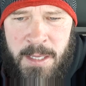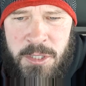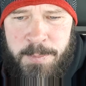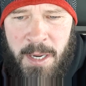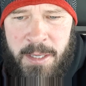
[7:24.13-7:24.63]

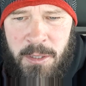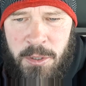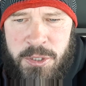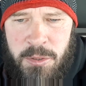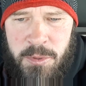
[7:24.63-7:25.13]
His body
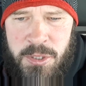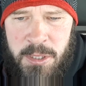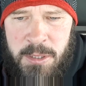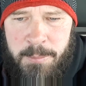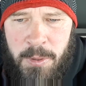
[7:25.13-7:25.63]
also was
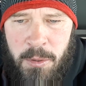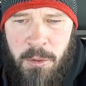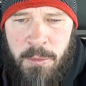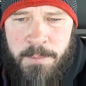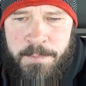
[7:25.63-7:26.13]
like the
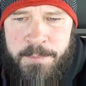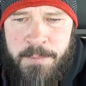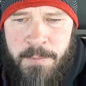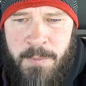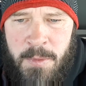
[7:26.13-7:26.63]

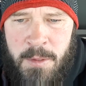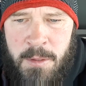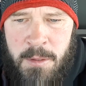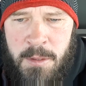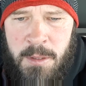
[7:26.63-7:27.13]

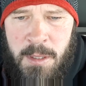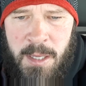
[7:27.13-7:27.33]
beryl,